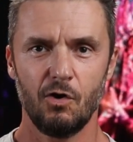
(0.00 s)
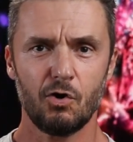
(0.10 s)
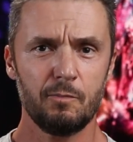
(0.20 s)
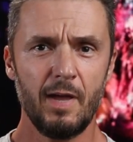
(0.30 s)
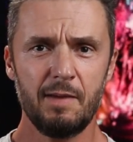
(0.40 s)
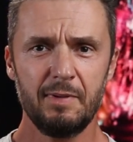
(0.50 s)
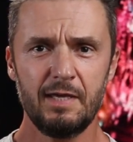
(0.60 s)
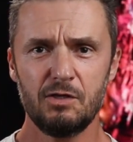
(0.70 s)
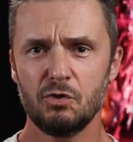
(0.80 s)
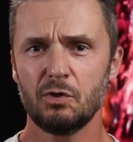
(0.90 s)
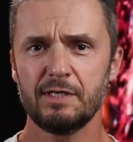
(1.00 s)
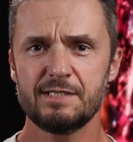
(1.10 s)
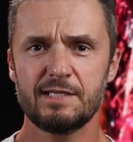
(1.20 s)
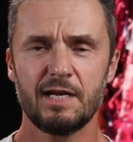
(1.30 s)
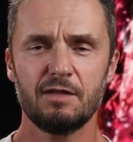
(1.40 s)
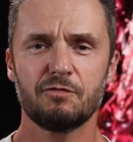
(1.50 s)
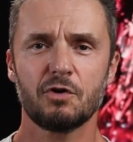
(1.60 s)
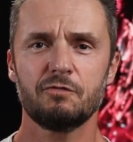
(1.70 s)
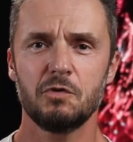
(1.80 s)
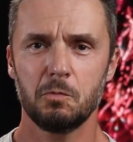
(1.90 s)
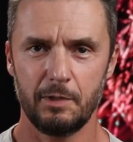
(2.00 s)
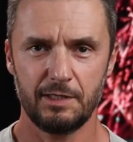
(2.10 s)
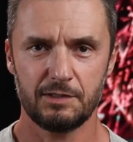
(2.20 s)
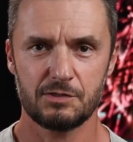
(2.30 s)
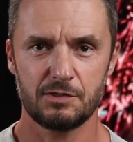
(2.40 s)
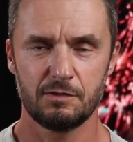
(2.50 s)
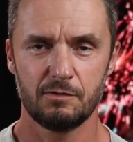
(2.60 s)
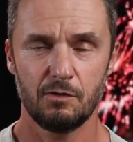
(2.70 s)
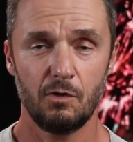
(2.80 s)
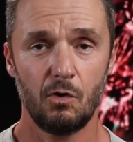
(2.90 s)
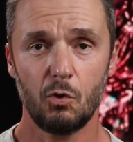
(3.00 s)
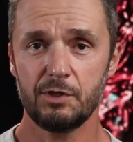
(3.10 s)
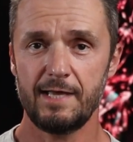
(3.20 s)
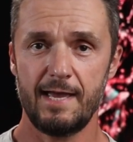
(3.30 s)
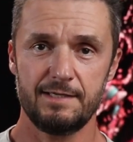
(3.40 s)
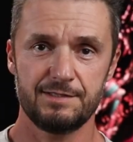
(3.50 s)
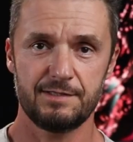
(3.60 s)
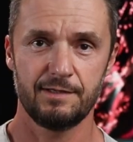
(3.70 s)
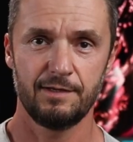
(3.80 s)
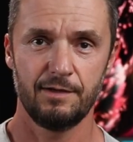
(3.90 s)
Or maybe you only studied for a few weeks or days.